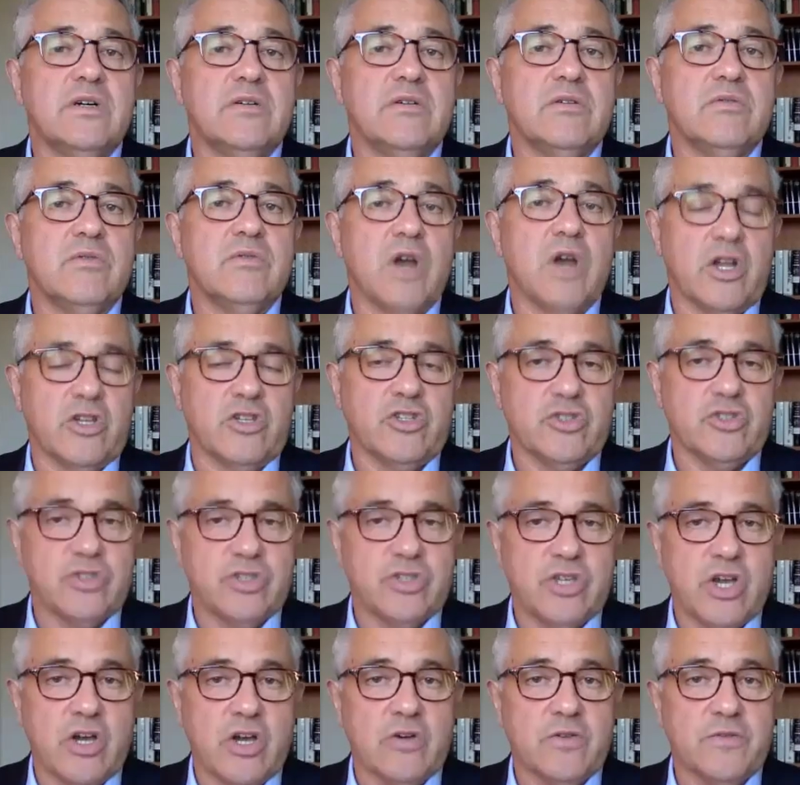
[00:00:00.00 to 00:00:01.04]
Roger
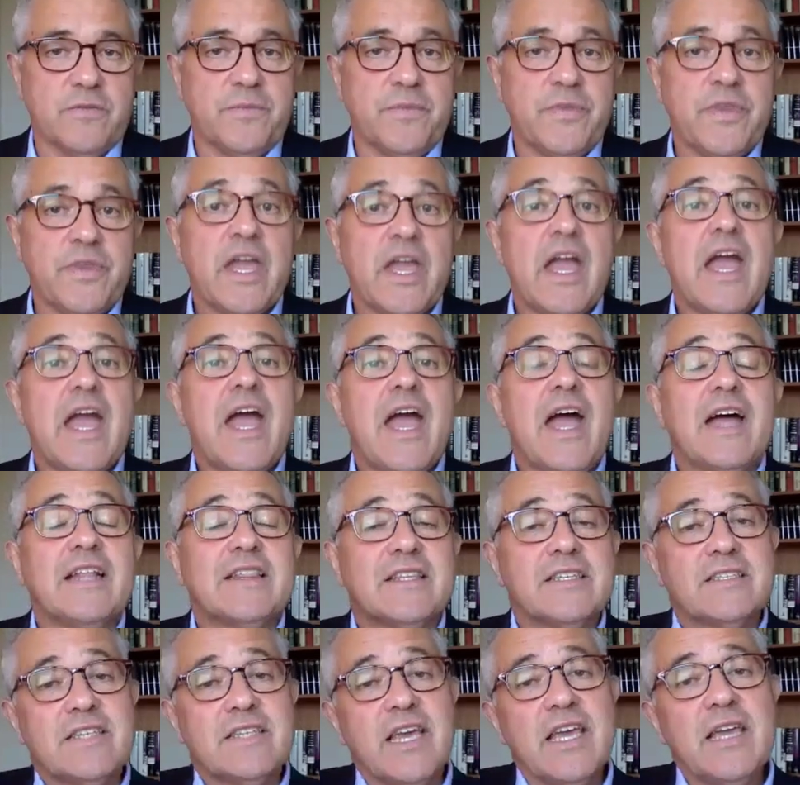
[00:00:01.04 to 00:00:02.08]
Stone. At
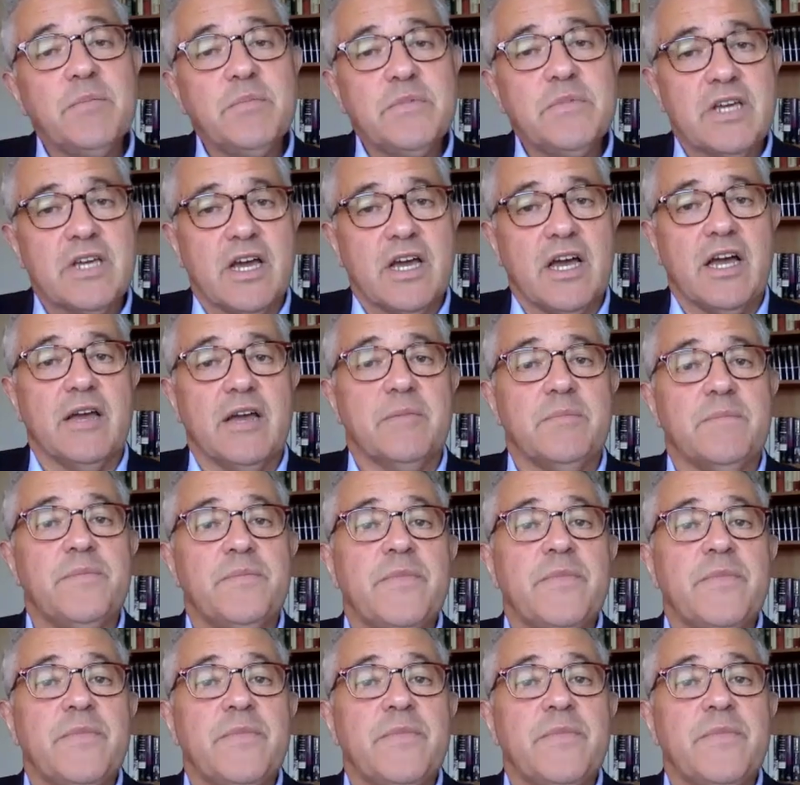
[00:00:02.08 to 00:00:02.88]
the same time,